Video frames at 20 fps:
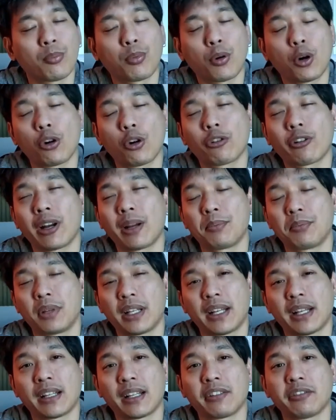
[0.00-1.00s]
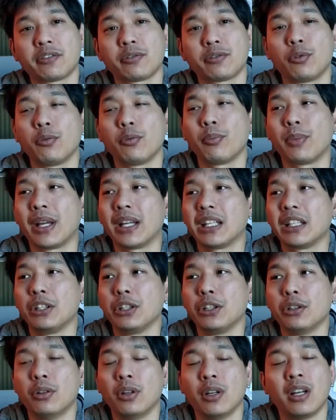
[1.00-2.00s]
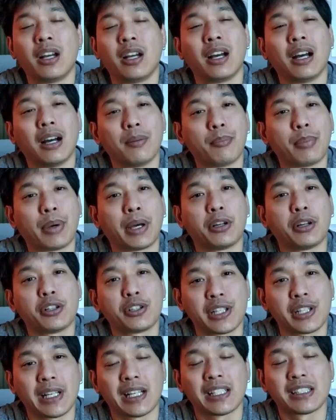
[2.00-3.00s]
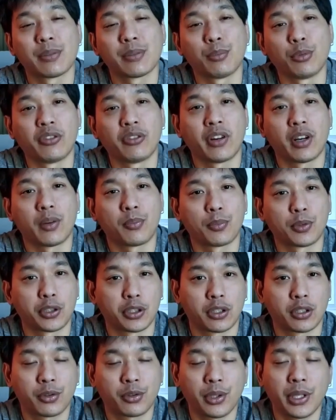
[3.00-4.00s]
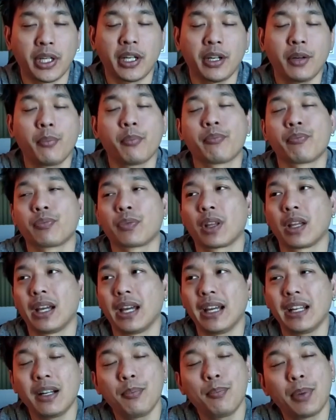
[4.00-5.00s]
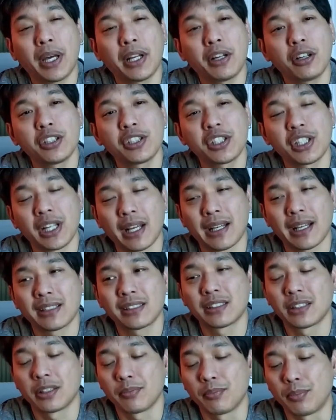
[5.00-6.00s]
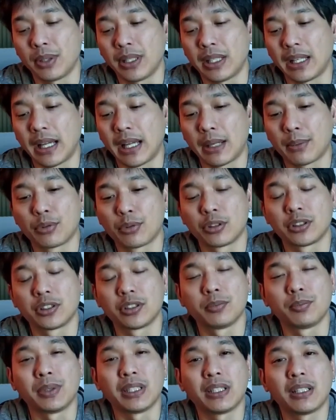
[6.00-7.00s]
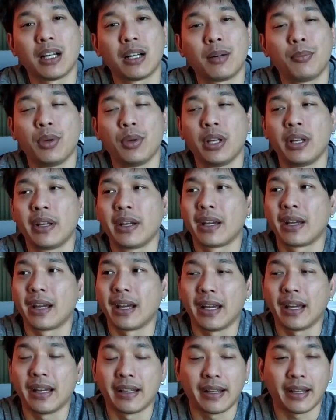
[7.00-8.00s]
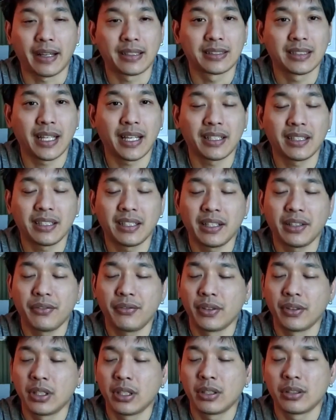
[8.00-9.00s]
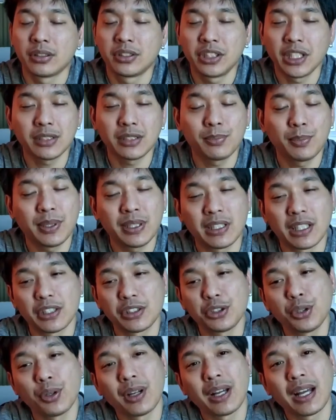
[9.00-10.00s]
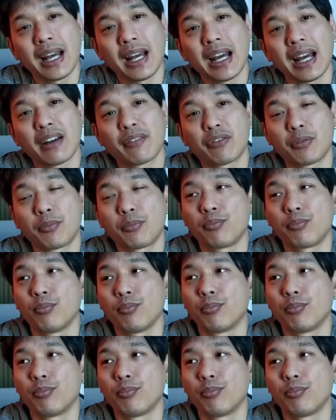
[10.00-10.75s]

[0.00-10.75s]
programming language will make you a better chance to move up in your career and a better chance to be able to become a executive just because you have the